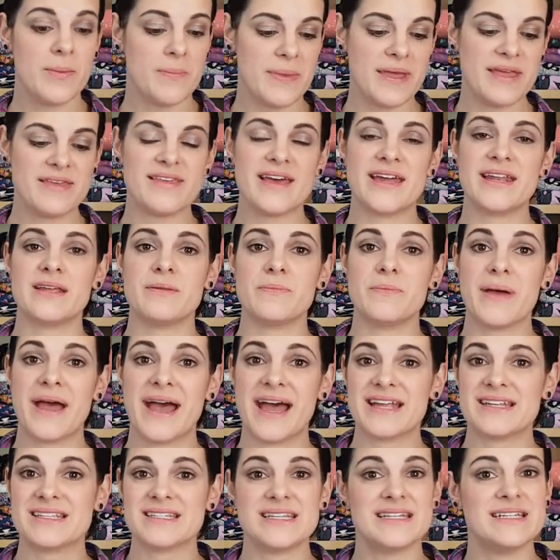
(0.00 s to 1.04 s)
be that it
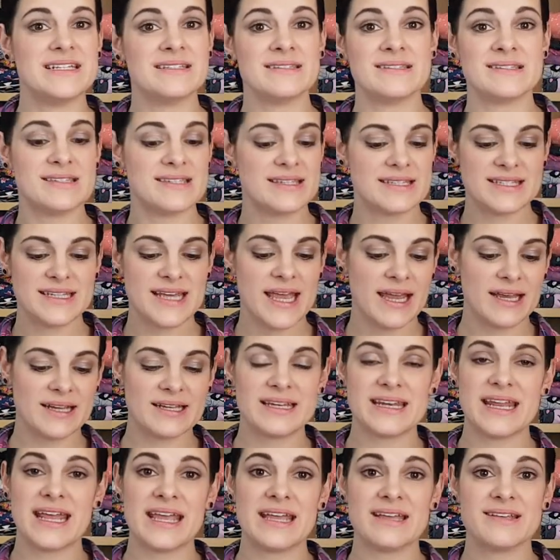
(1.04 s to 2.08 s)
patterns,
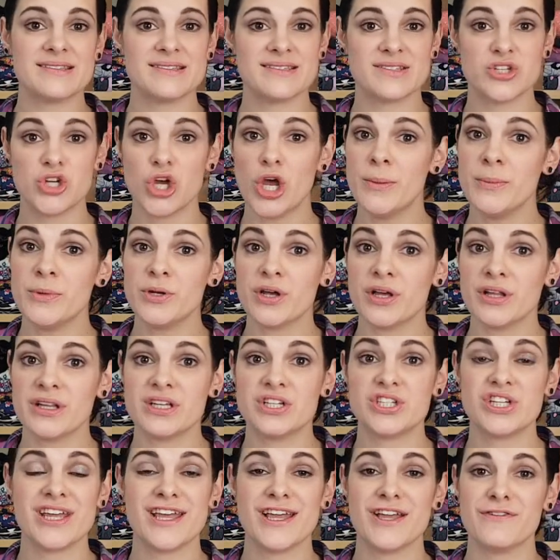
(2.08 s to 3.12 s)
techniques,
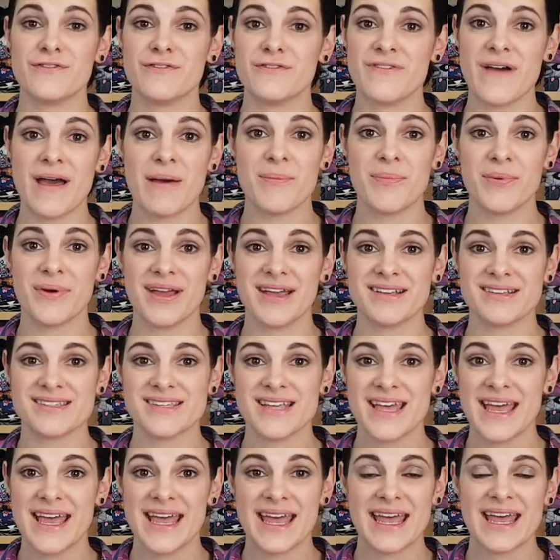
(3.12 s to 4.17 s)
terminology,
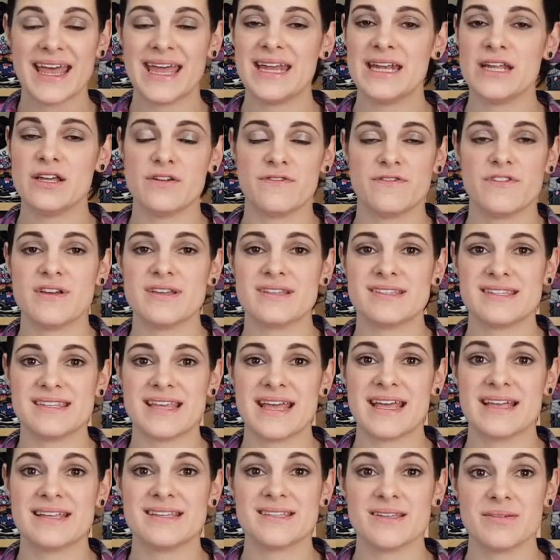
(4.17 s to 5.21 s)
fabrics, any of those
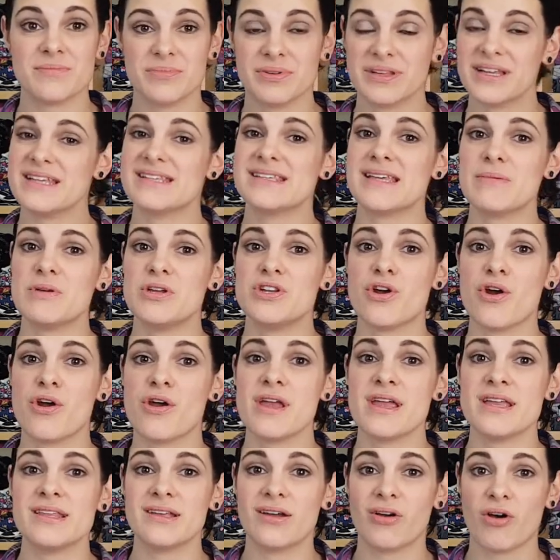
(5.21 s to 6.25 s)
things, please let me know
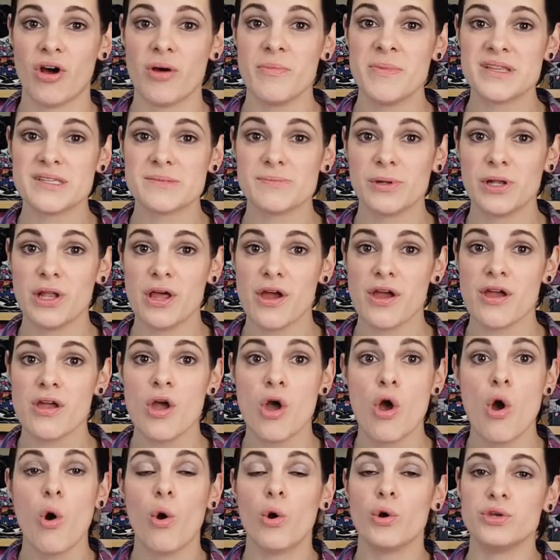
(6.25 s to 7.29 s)
in the comments below,
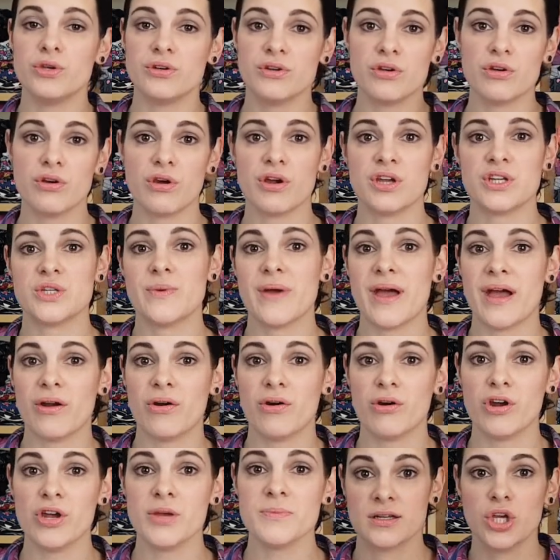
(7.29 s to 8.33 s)
or you can go to our
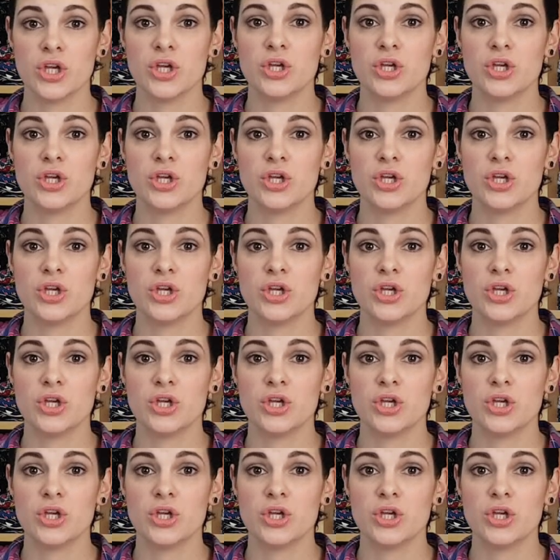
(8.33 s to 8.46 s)
group.